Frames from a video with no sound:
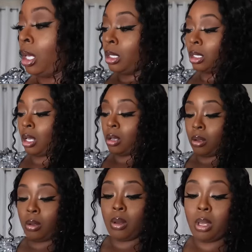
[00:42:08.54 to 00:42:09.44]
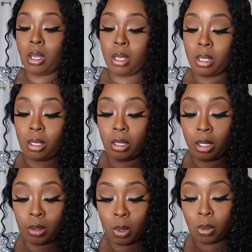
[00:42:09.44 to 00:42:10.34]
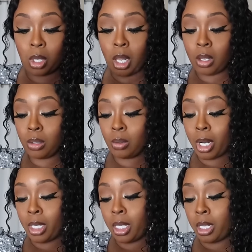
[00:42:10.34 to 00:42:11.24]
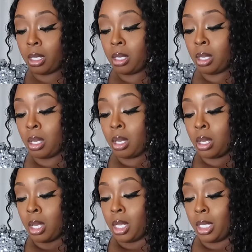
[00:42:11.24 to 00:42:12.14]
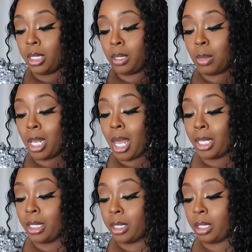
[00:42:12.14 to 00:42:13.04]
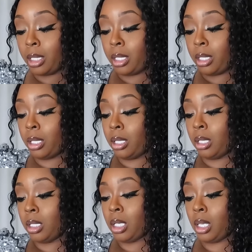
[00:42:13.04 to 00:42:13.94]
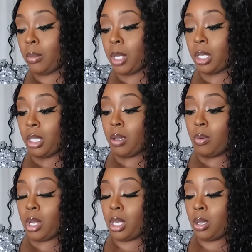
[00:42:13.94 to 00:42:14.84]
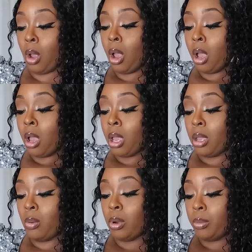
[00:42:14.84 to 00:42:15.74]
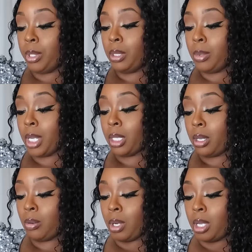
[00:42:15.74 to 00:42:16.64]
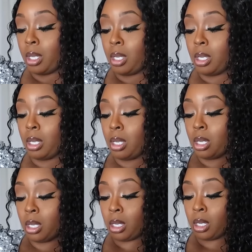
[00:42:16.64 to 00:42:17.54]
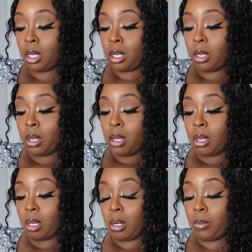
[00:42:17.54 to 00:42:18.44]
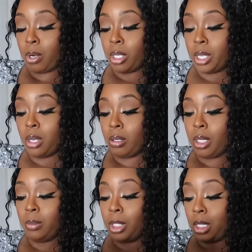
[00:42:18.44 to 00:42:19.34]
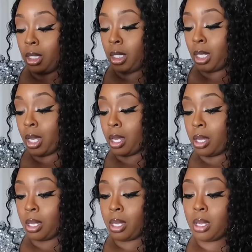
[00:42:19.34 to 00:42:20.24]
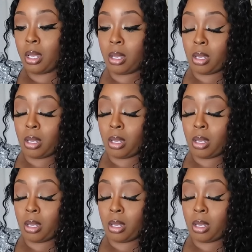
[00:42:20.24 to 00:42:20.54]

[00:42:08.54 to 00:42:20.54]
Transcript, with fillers: So this won't close right now. It's my light. Let's take it back that way. It won't bend back that way. I'm gonna break the whole damn thing again.